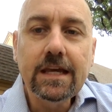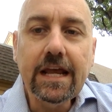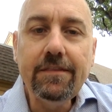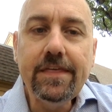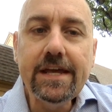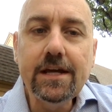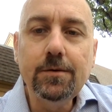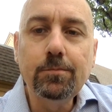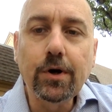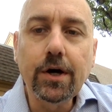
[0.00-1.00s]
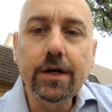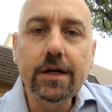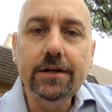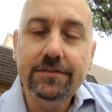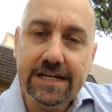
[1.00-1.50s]
and then brought
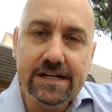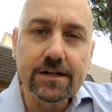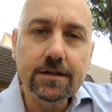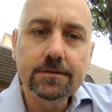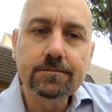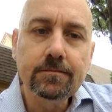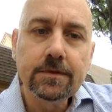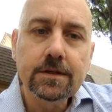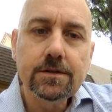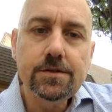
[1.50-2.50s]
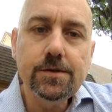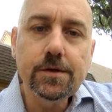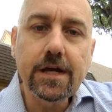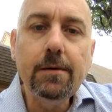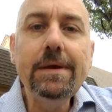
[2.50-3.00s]
us here to
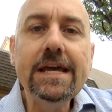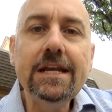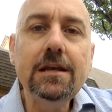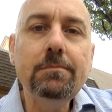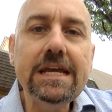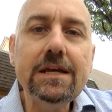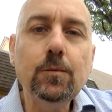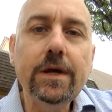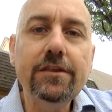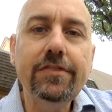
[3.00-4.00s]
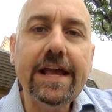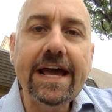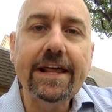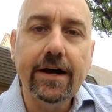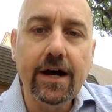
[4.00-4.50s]
come in and meet with the
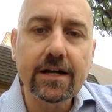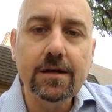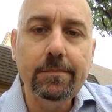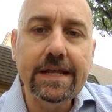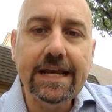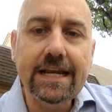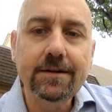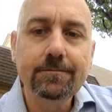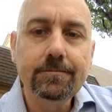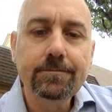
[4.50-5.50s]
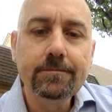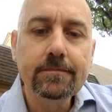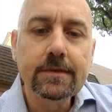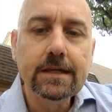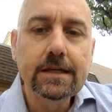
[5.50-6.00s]
ad hoc committee.
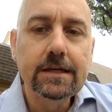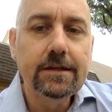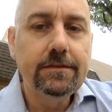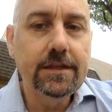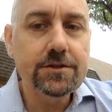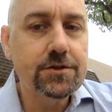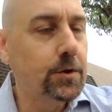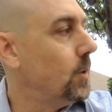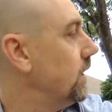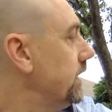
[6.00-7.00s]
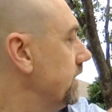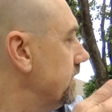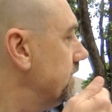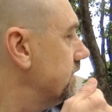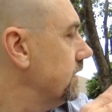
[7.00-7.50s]
This door
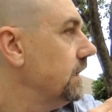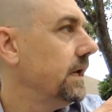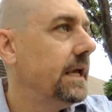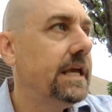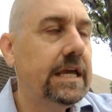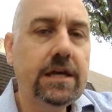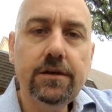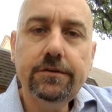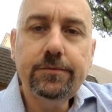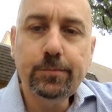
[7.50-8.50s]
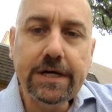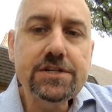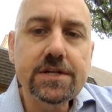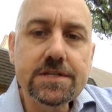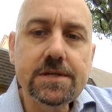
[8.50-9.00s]
is
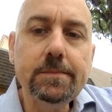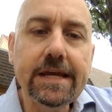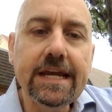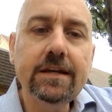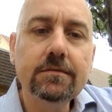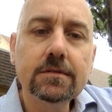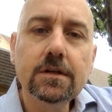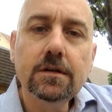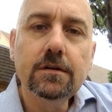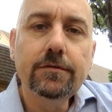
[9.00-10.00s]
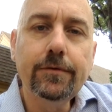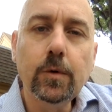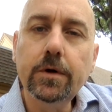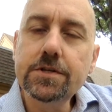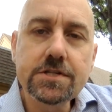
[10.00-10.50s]
precious to me
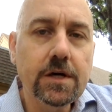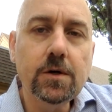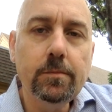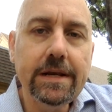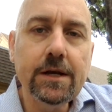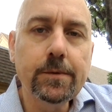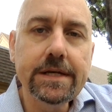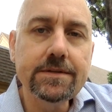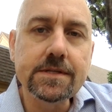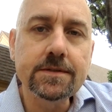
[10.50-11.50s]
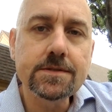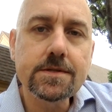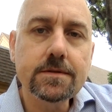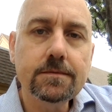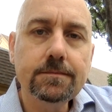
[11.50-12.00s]
for so many reasons.